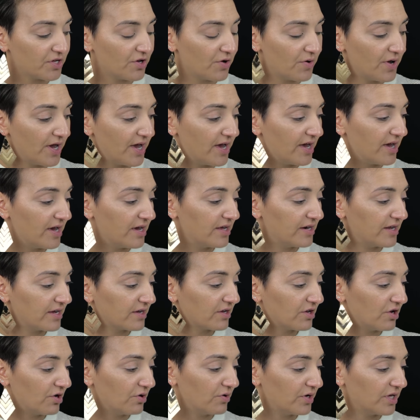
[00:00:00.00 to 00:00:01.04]
I'm gonna go ahead
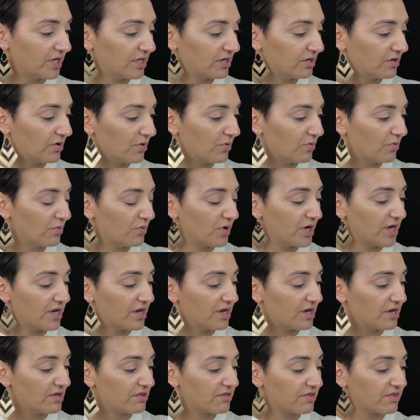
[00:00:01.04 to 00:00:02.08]
and go in
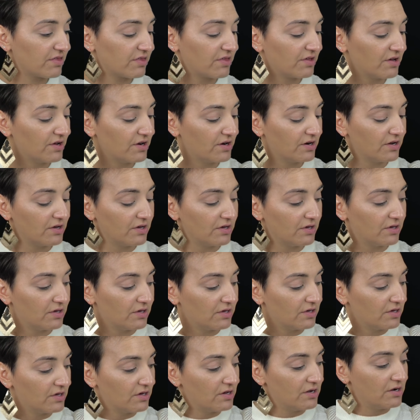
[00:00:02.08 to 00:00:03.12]

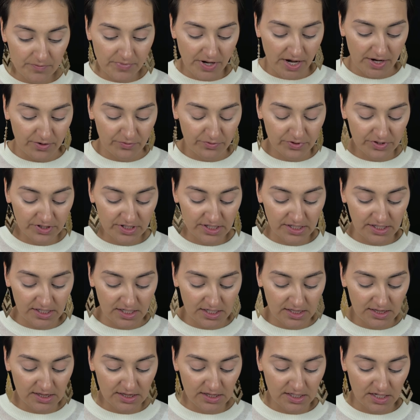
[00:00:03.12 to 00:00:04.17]
with, um, I
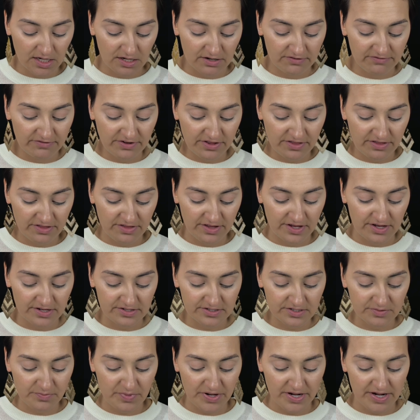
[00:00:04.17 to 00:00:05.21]
really love
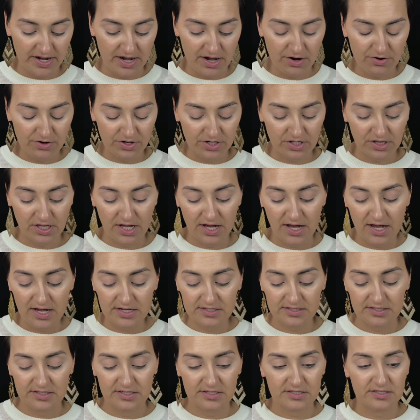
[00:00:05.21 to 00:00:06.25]
this by
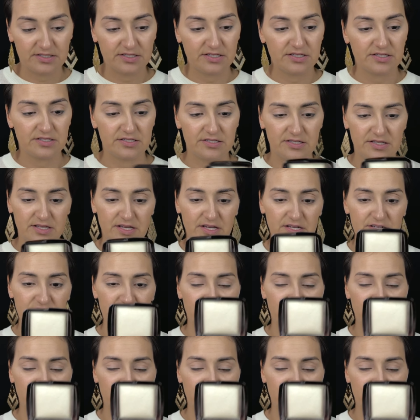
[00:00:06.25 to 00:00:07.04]
Hourglass. This is the